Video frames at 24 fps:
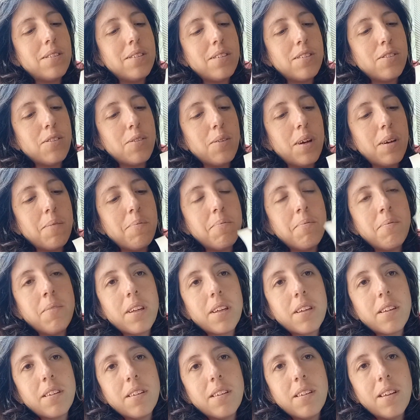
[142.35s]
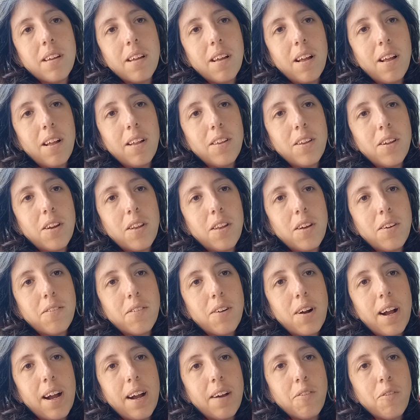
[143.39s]
So I'm like a little over
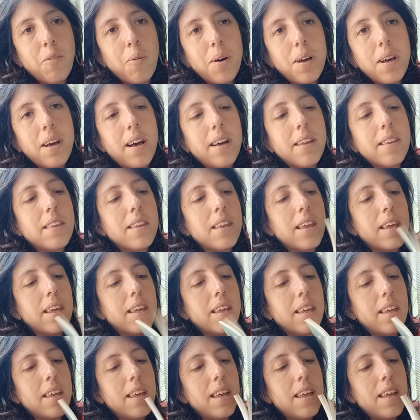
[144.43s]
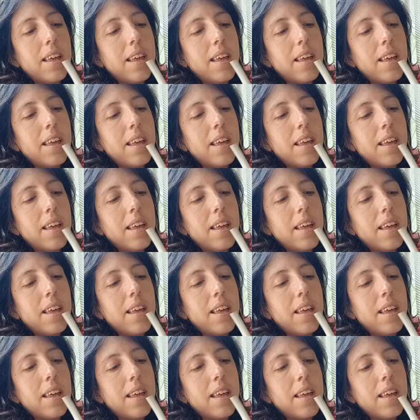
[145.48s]
halfway, I think.